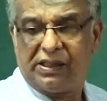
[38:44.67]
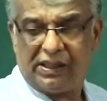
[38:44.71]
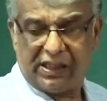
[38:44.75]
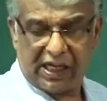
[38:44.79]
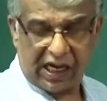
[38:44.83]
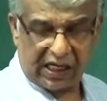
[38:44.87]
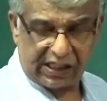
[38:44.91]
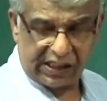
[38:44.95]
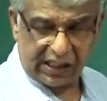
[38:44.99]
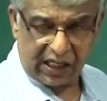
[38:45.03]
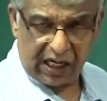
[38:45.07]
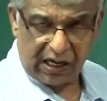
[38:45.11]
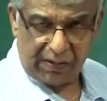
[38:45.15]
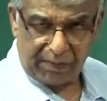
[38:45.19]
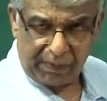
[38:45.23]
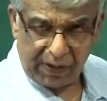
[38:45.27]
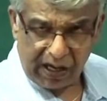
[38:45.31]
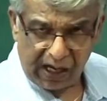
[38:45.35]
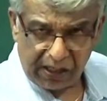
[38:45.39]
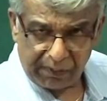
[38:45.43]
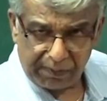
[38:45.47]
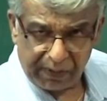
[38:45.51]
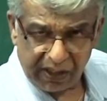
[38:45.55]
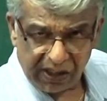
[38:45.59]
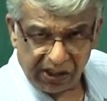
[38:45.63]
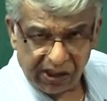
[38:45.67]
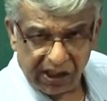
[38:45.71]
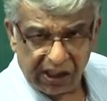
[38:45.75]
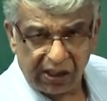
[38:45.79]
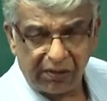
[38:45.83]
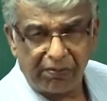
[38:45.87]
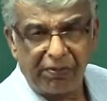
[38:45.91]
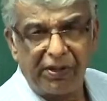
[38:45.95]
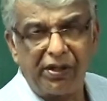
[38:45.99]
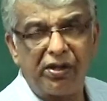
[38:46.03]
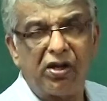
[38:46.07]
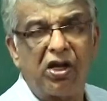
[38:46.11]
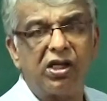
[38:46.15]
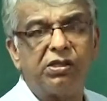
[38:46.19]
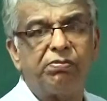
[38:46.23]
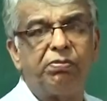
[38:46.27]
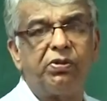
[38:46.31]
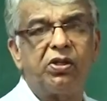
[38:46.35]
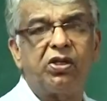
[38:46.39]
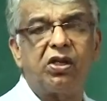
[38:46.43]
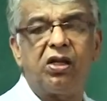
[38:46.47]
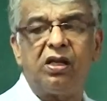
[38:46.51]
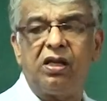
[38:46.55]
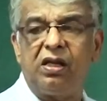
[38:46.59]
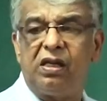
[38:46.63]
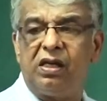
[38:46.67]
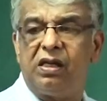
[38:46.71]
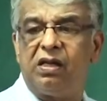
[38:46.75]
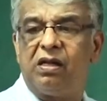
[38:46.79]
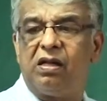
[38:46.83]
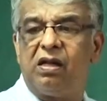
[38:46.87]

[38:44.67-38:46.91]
X-ray plant purchased by an hospital,